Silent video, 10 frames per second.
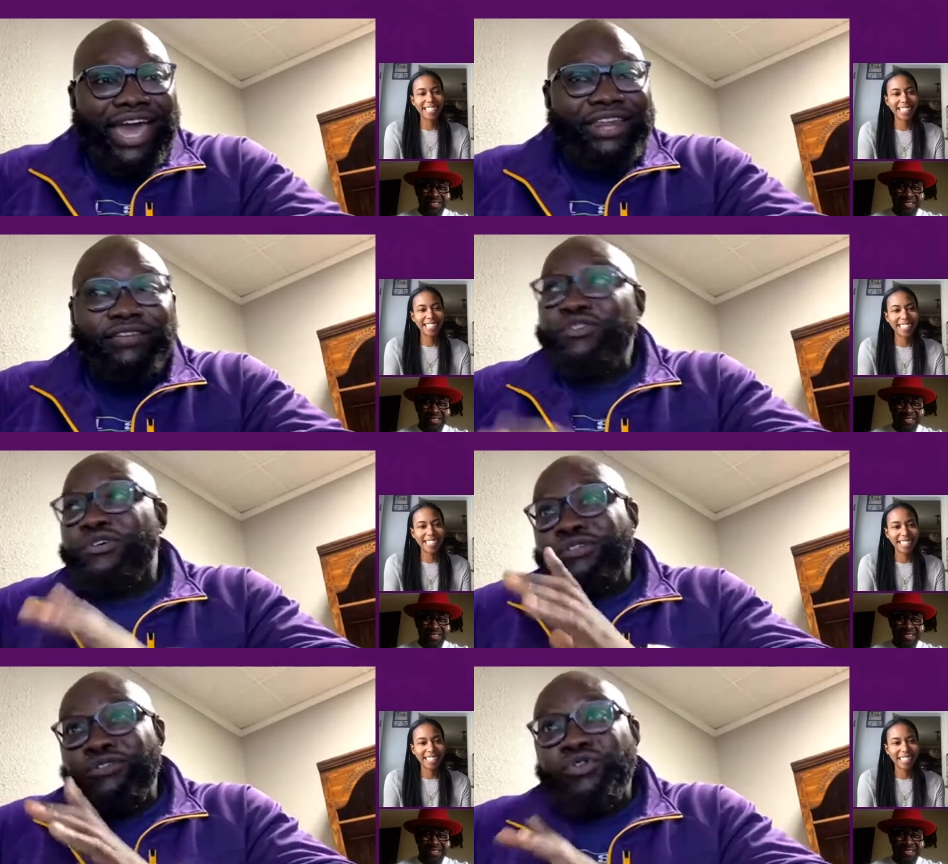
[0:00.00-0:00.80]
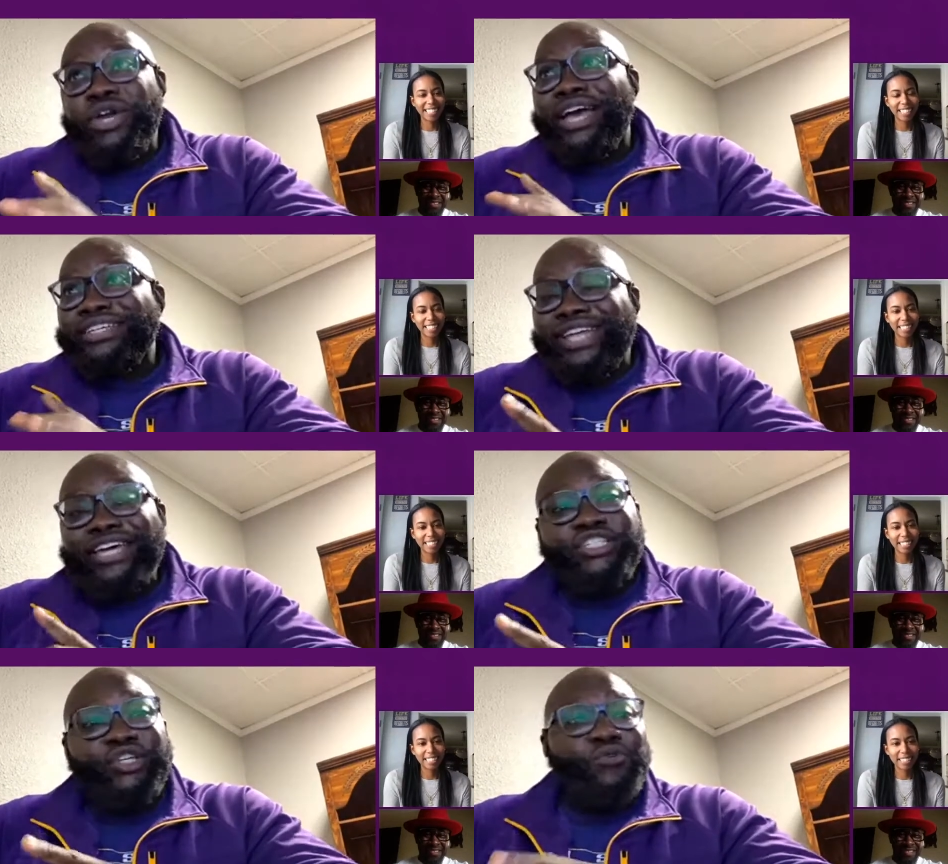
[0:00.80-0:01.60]
Speaker 1: And you can you guys stay
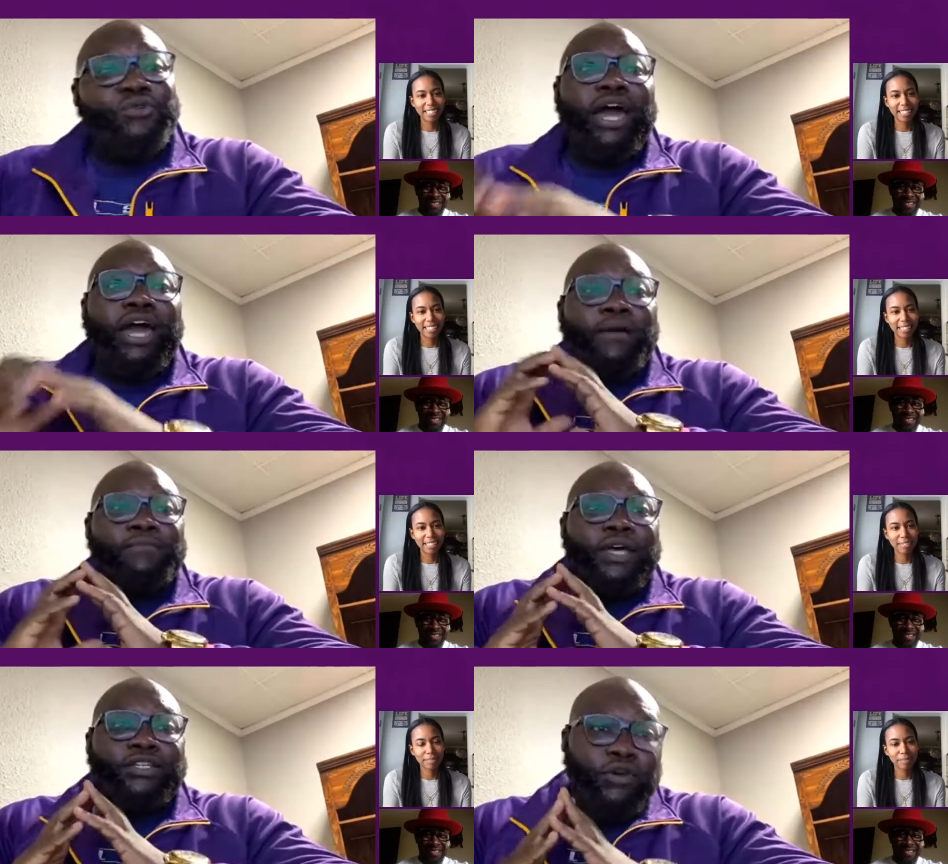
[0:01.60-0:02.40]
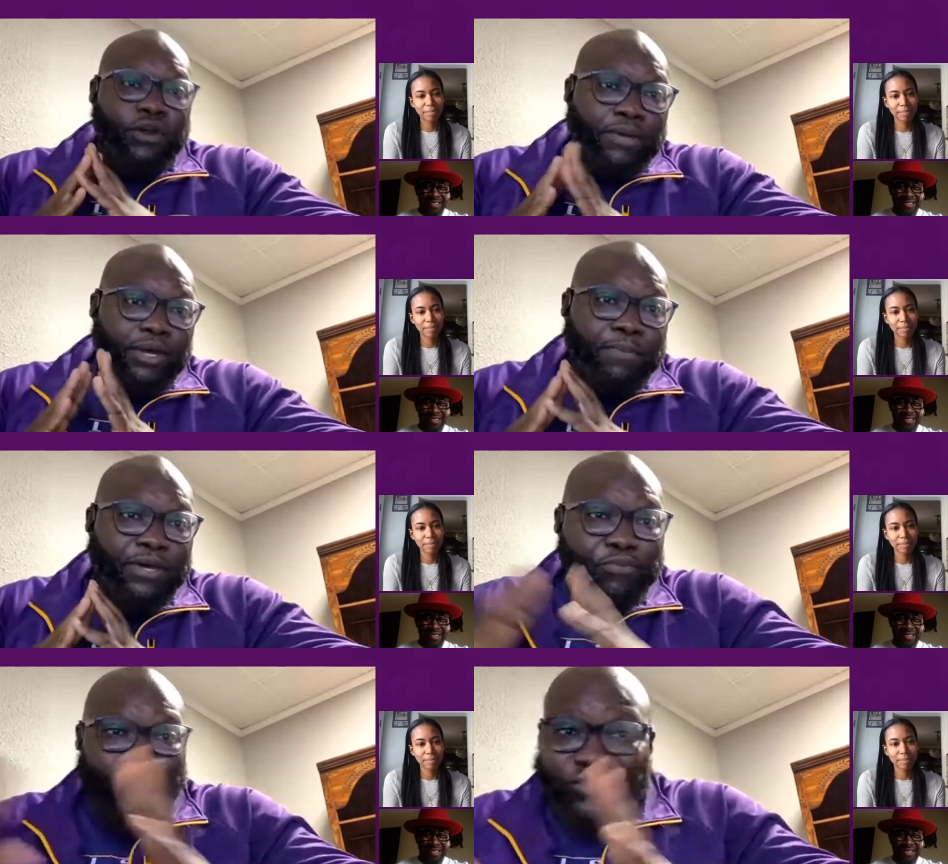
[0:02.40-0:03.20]
tuned. Um, there's gonna be a
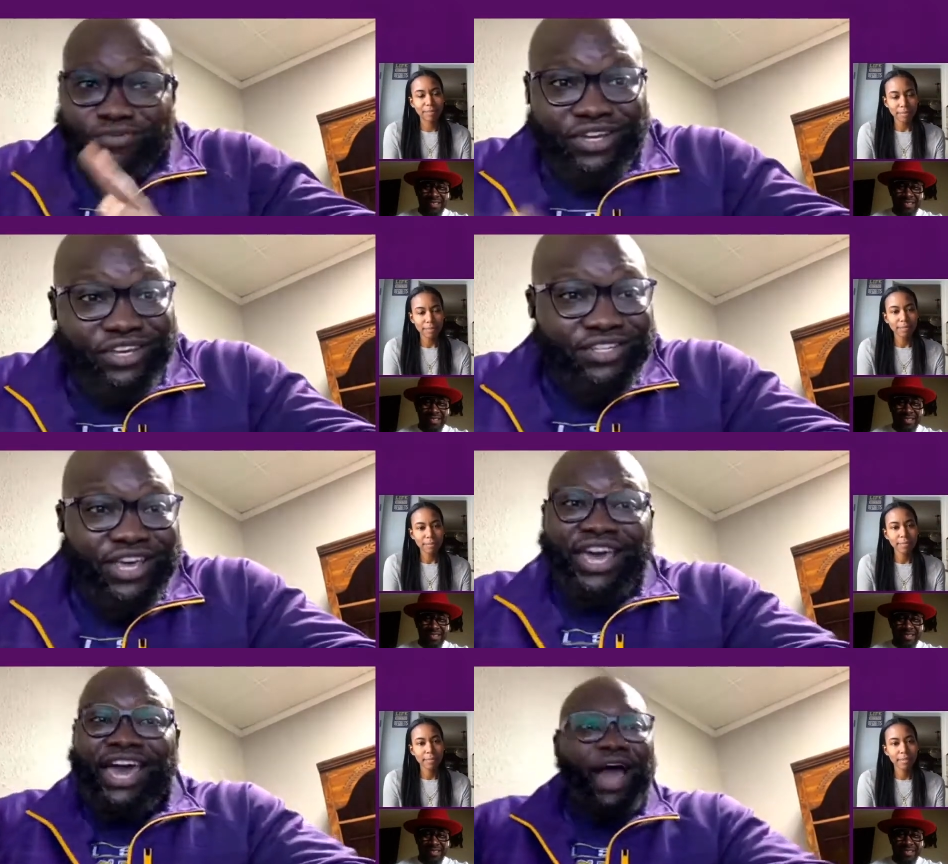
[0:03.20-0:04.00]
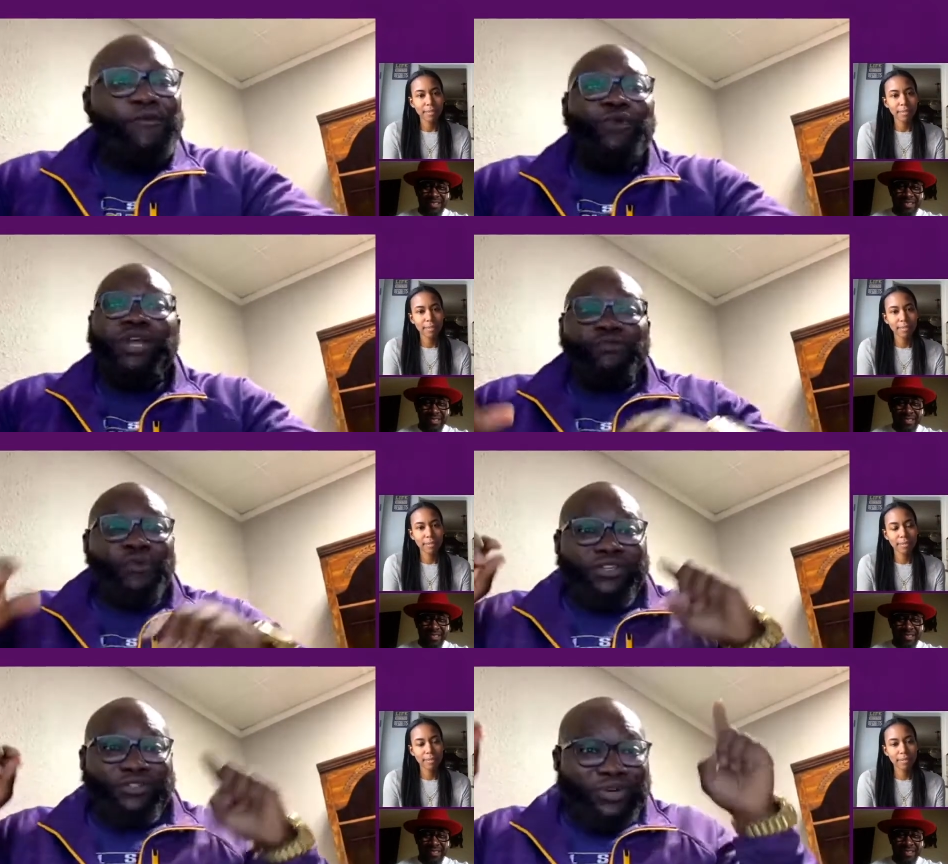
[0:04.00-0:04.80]
big press release. I really
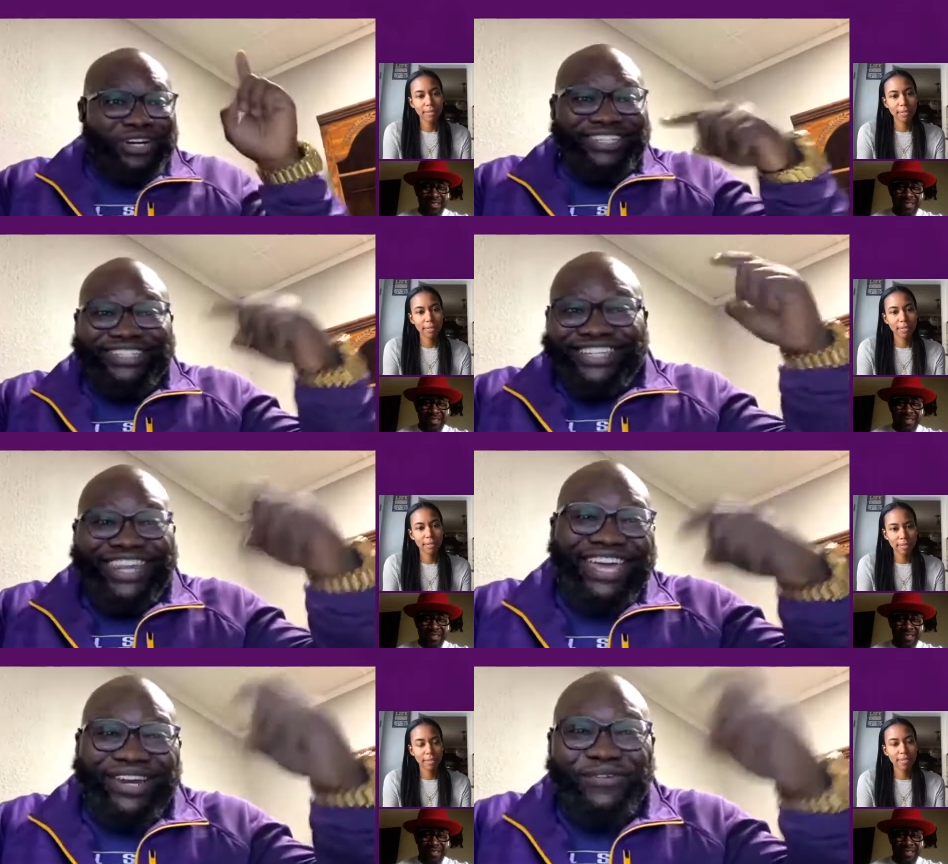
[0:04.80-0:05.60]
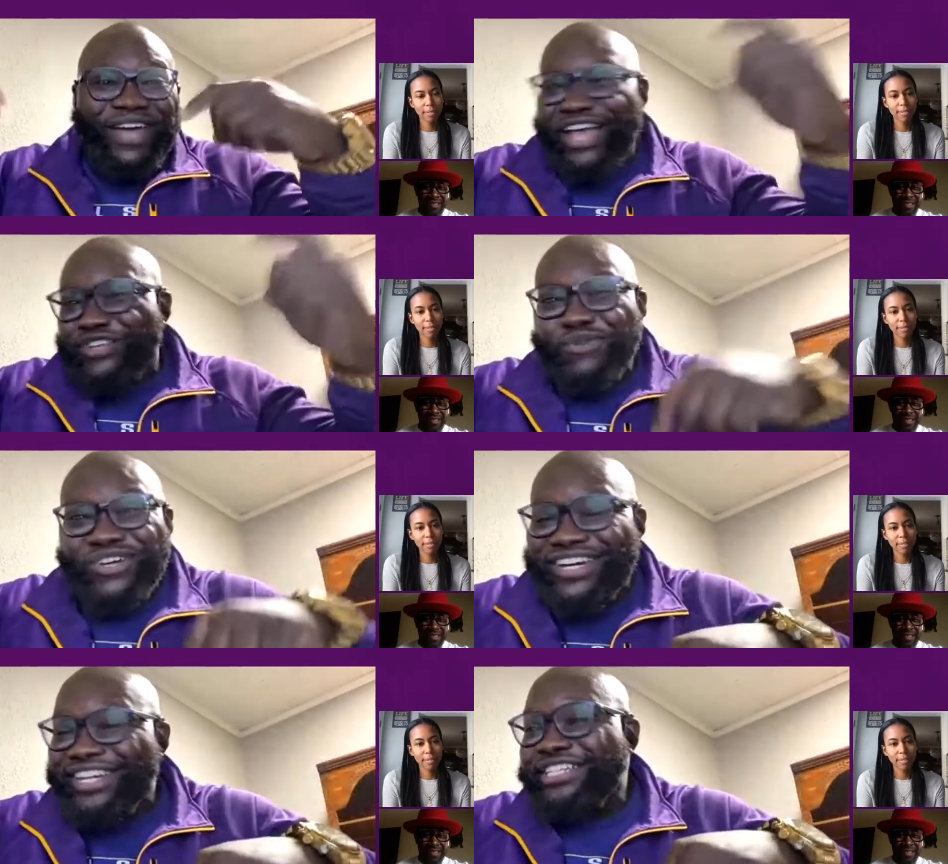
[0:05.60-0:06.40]
wanted to release the date on
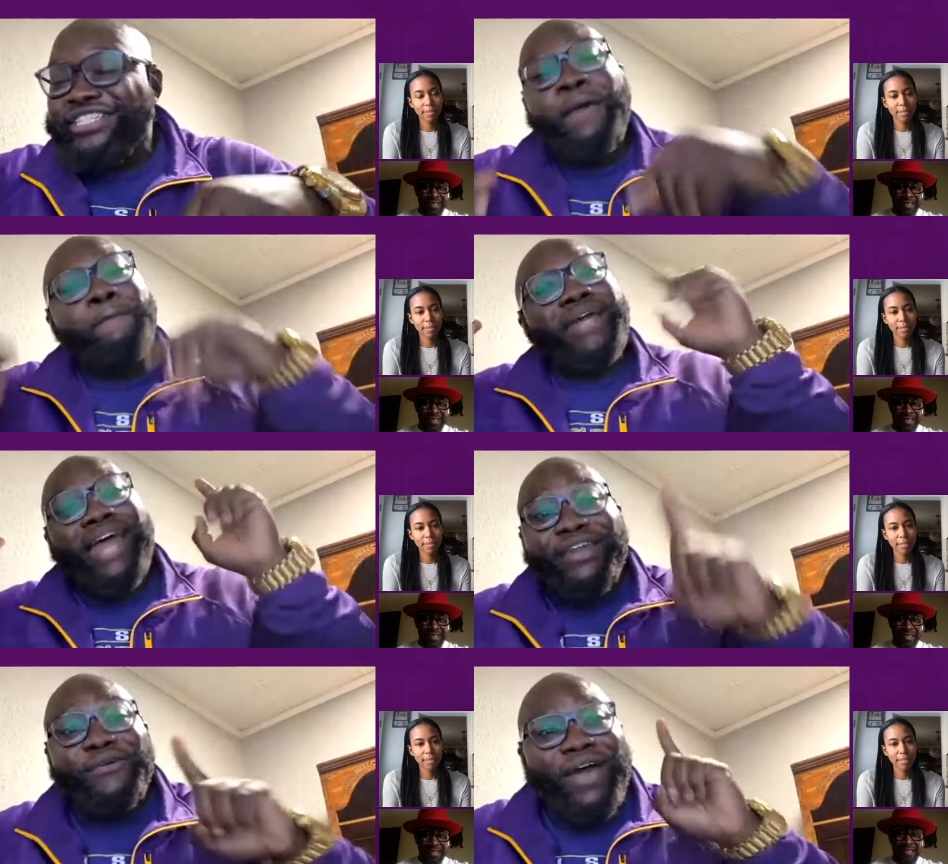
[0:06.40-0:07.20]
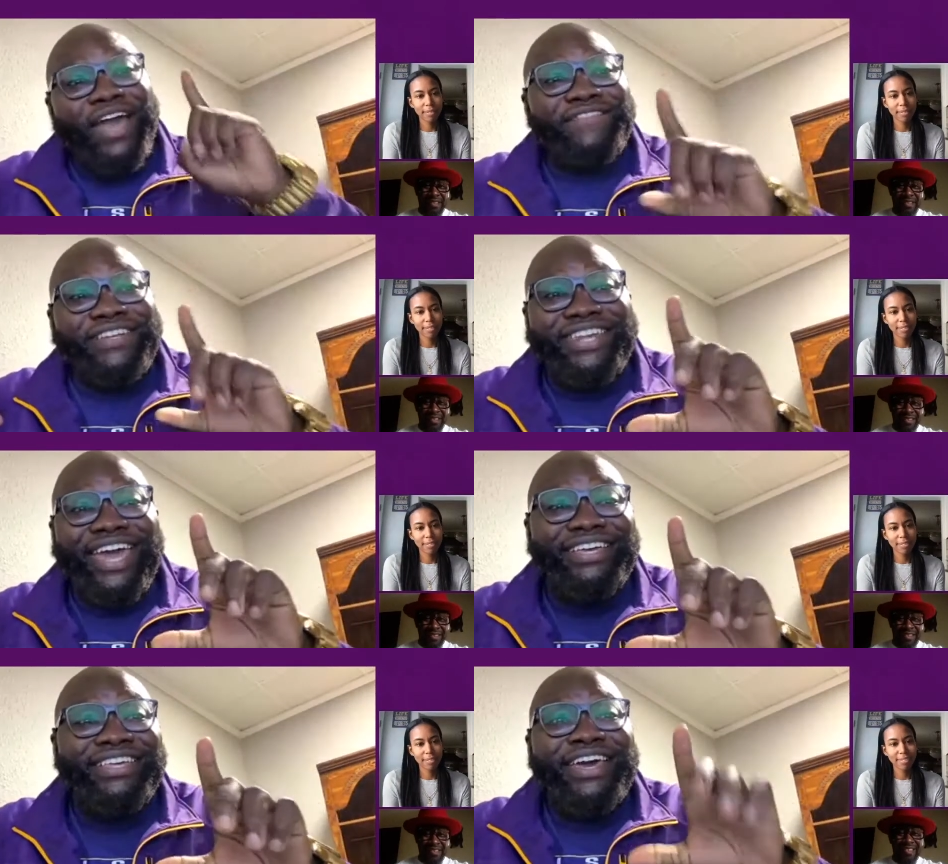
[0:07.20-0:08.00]
Gospel Goodies, but I don't have the
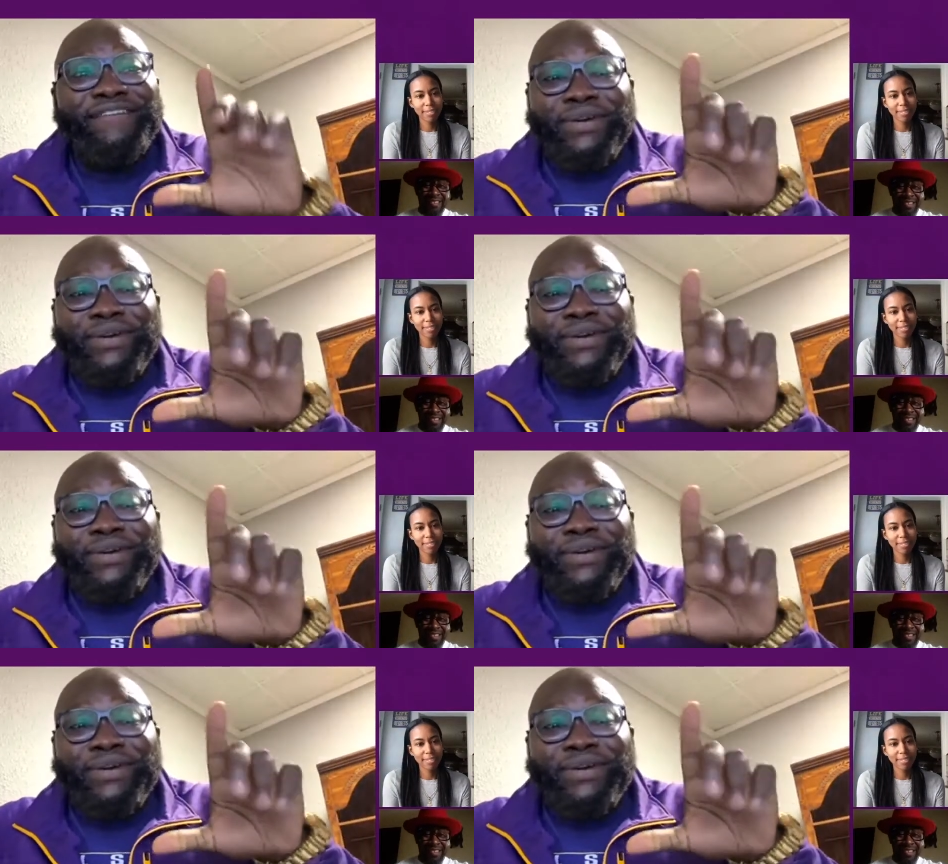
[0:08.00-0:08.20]
date